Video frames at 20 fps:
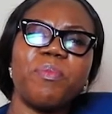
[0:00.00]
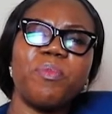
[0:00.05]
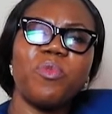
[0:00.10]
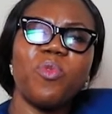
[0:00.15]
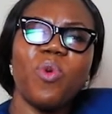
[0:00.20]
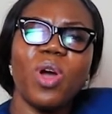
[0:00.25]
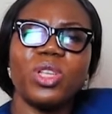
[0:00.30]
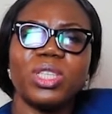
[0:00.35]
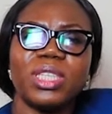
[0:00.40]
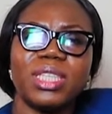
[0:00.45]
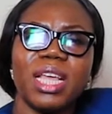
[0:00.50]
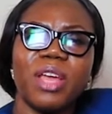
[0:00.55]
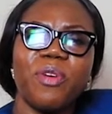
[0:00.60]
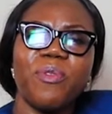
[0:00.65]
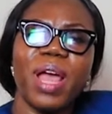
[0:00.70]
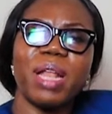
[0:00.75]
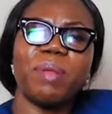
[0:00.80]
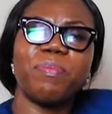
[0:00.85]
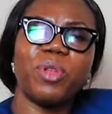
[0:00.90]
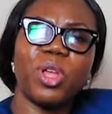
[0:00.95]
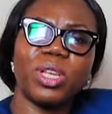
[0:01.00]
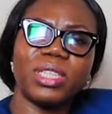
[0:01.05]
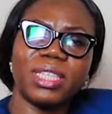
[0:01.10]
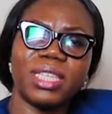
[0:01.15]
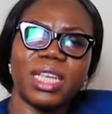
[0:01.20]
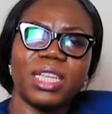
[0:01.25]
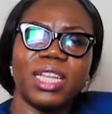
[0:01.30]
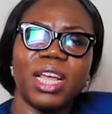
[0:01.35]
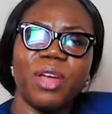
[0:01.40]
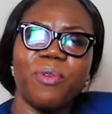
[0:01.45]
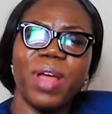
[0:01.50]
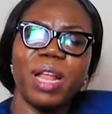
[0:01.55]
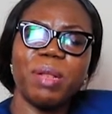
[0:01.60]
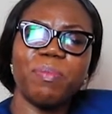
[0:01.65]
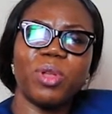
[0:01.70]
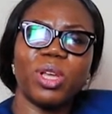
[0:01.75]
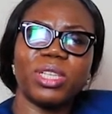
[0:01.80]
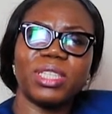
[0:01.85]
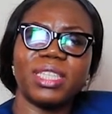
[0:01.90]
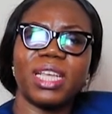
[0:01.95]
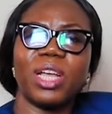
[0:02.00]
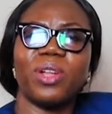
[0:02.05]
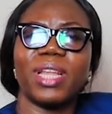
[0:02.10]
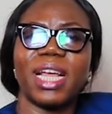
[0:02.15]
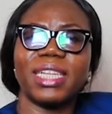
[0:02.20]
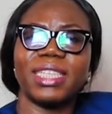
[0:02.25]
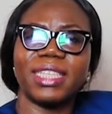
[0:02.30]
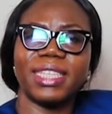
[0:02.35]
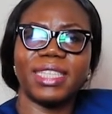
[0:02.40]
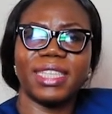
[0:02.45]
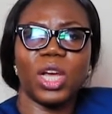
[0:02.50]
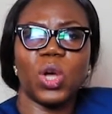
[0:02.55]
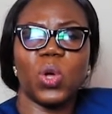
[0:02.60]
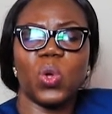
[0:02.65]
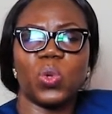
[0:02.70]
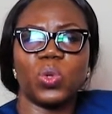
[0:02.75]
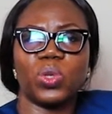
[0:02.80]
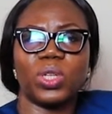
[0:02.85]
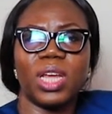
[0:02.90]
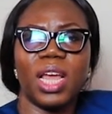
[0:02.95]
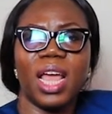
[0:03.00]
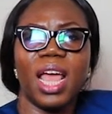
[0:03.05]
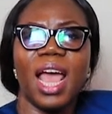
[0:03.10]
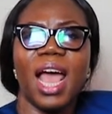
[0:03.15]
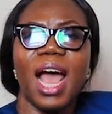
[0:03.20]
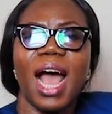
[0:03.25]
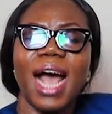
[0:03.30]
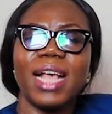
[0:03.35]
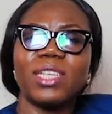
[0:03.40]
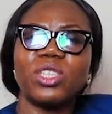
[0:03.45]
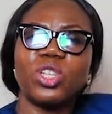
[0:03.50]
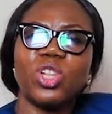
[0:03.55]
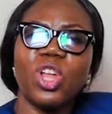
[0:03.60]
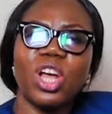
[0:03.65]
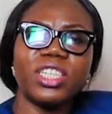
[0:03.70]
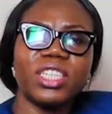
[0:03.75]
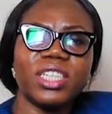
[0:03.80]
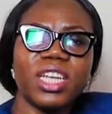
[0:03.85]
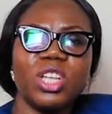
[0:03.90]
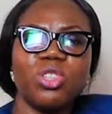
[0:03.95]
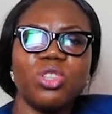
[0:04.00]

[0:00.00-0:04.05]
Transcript: once the red blood cell that is sickled has lodged